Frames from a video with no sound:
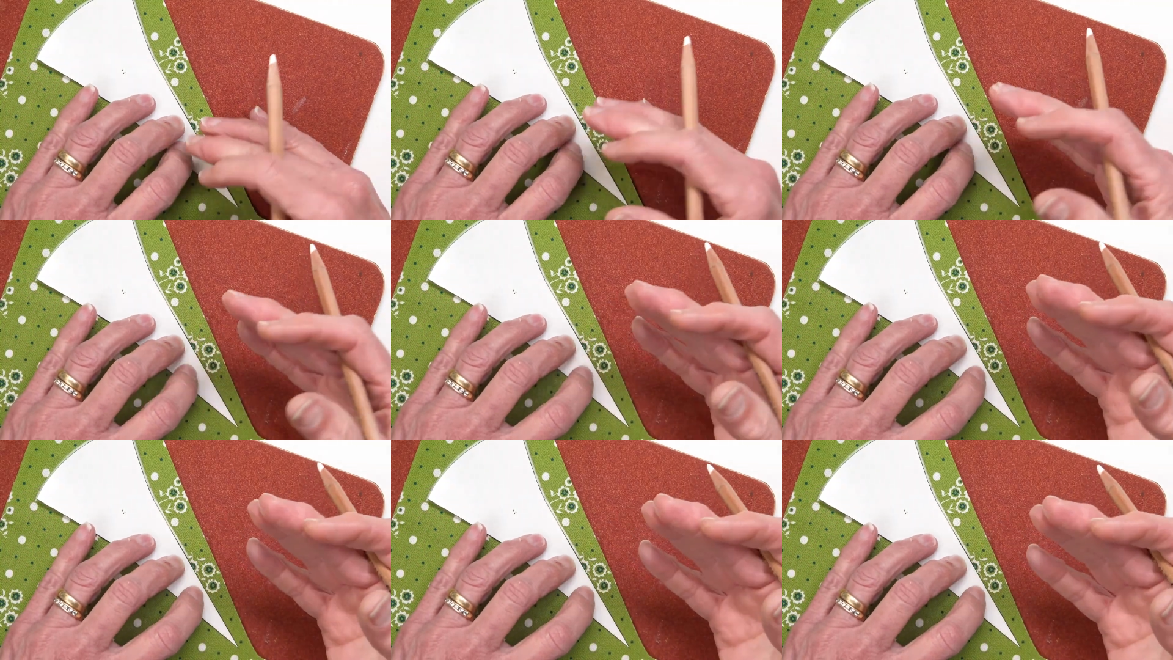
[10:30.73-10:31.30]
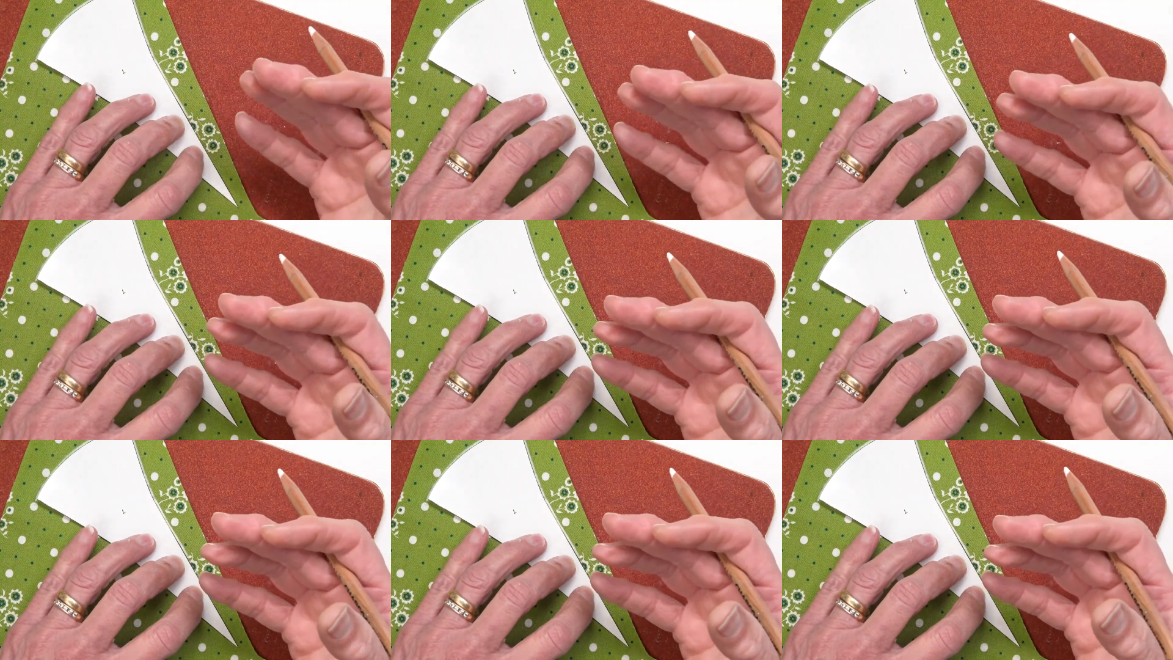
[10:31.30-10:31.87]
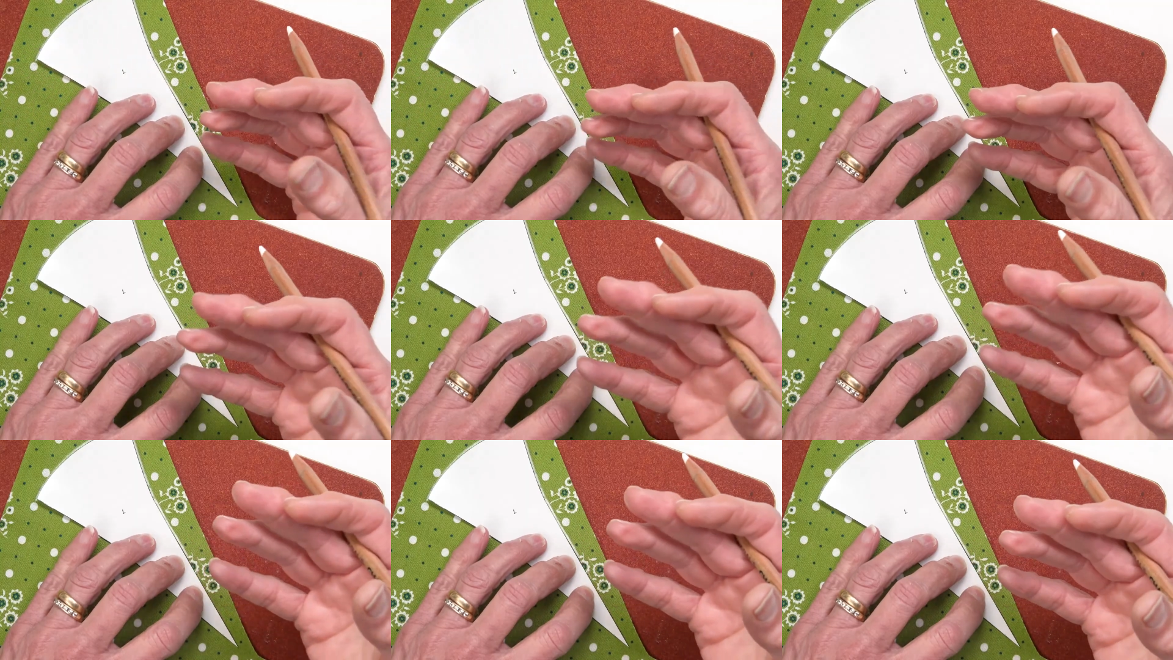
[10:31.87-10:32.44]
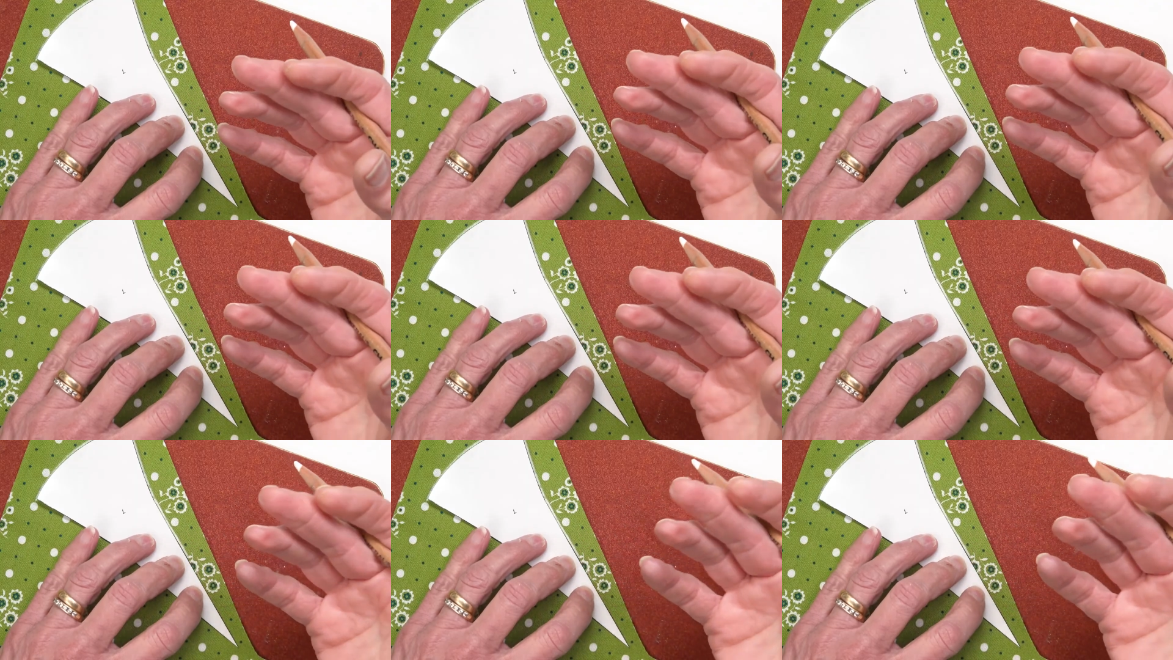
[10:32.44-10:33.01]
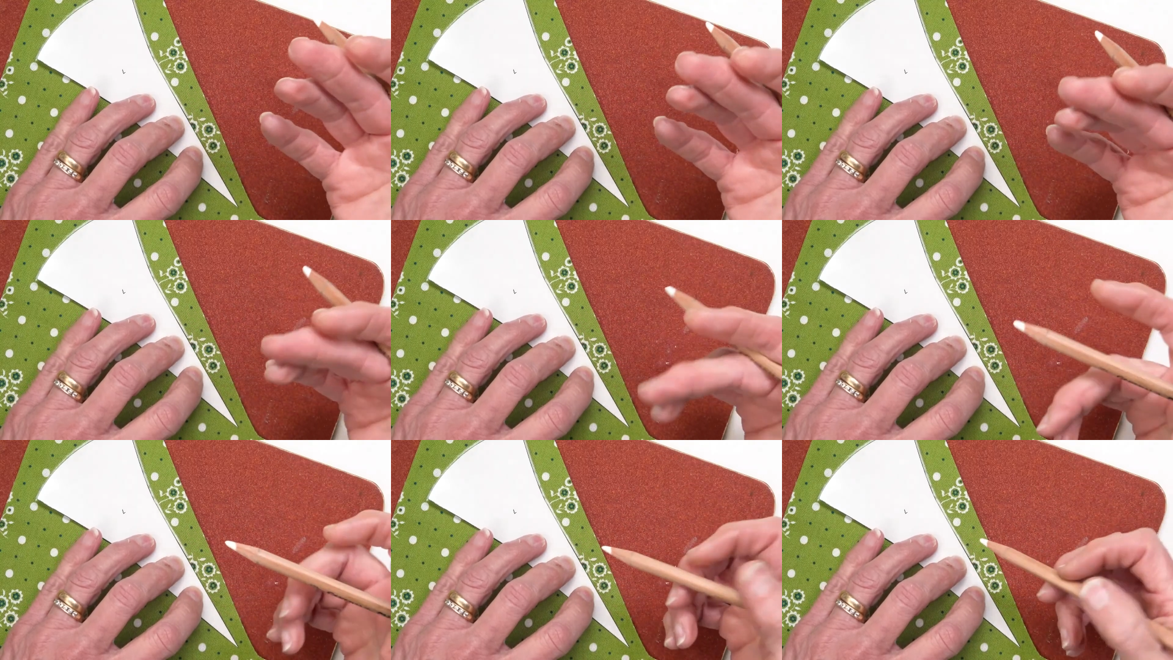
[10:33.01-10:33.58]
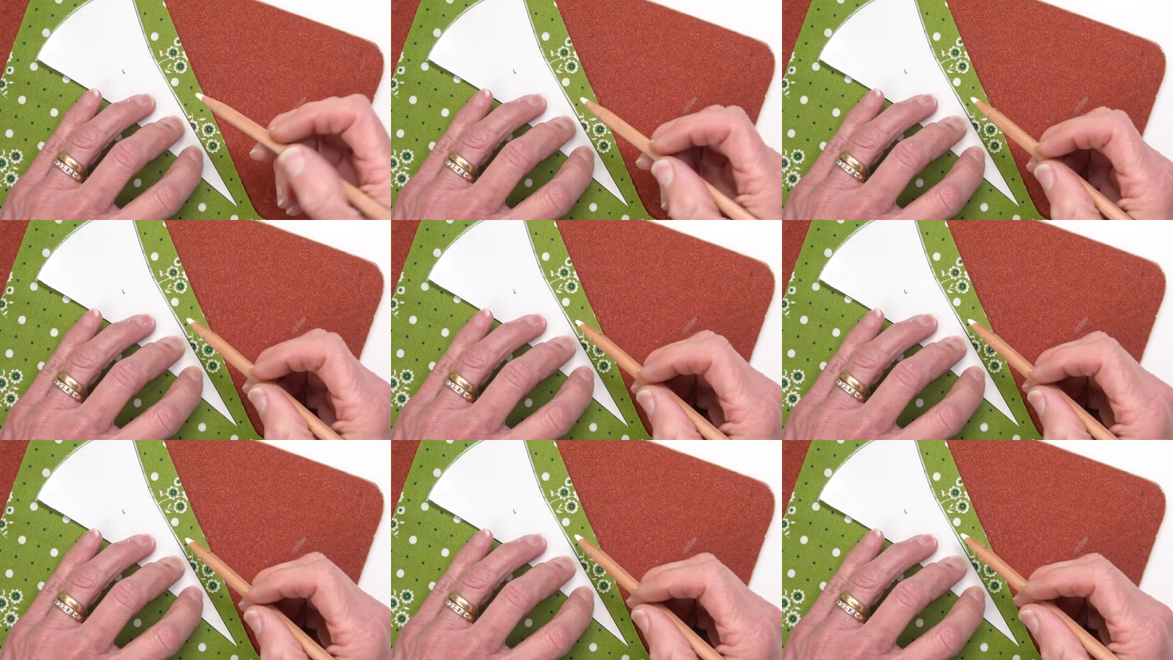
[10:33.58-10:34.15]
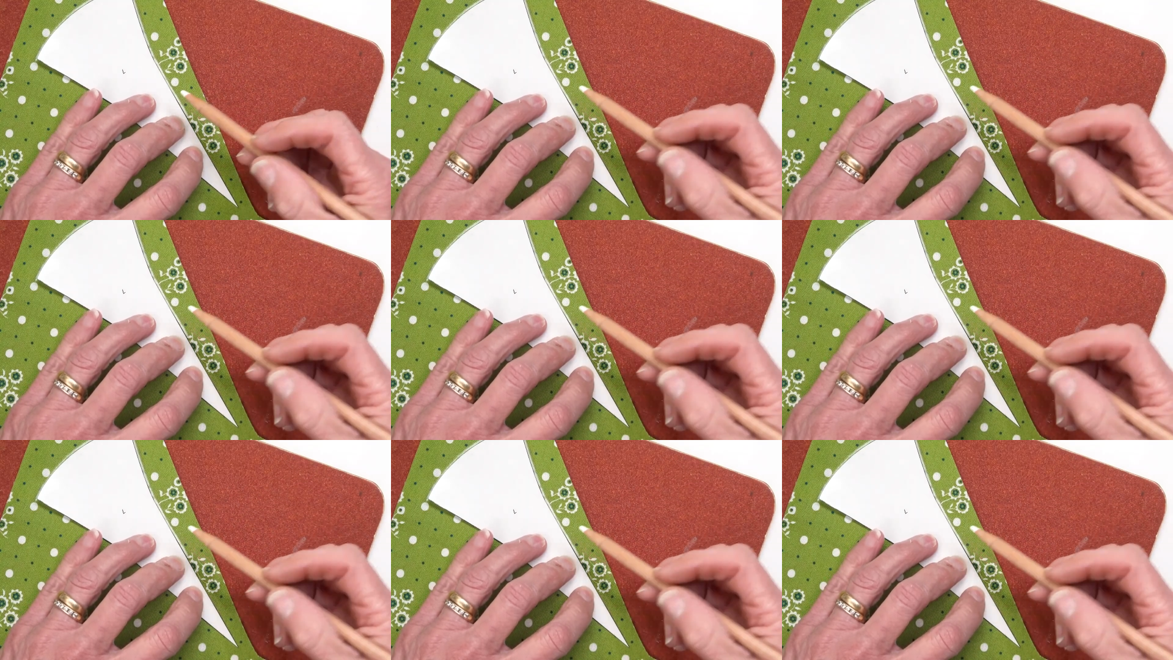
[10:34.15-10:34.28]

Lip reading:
No face is visible, so there are no lips to read.